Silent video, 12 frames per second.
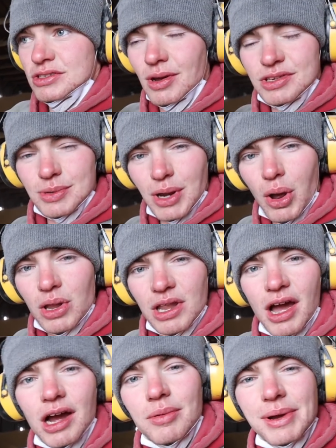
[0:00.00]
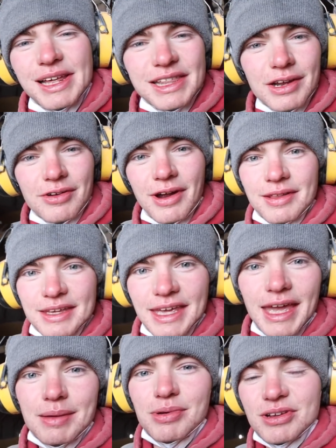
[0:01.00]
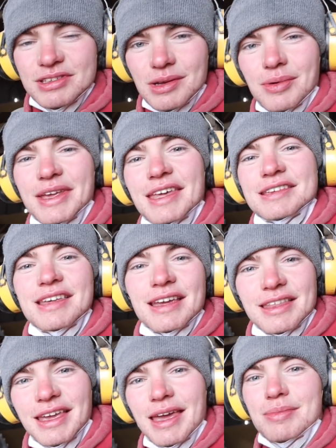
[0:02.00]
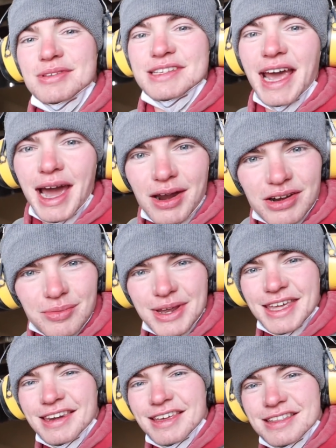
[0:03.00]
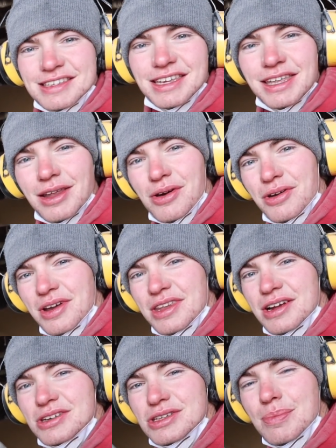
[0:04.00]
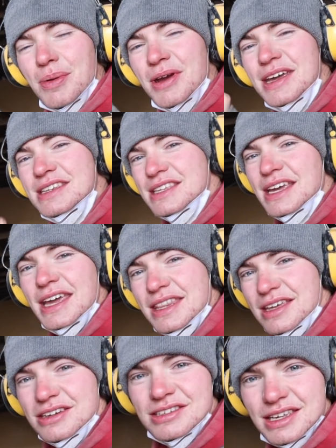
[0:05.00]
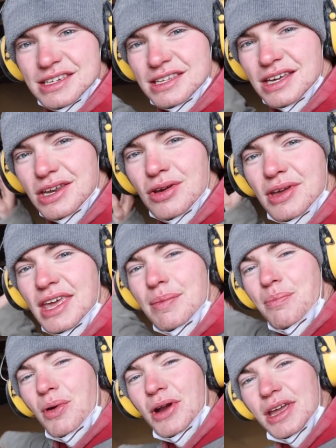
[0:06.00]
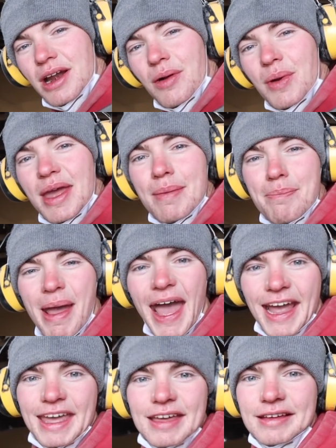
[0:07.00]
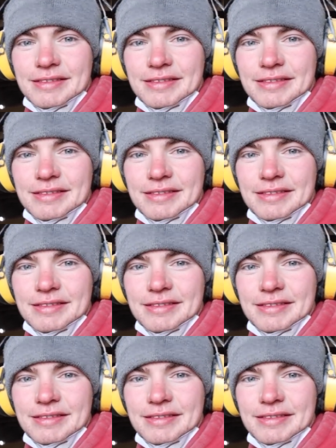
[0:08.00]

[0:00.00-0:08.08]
So as we go along, we clear around the cables, then we can take the cables down and we can get the skid loader in there super easy, and then just continue, keep working our way back.